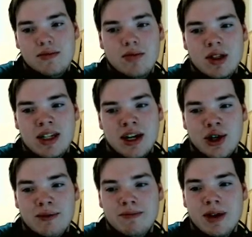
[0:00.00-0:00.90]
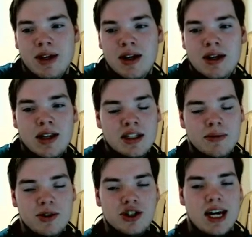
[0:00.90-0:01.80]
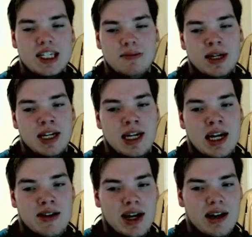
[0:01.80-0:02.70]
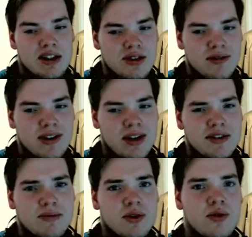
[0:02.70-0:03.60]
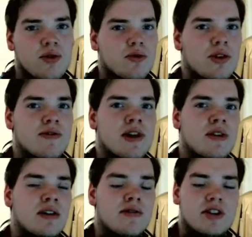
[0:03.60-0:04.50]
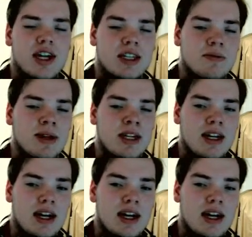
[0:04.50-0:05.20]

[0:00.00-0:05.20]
It's not great. Next up is Chespin, and now I actually found some refound love for Chespin.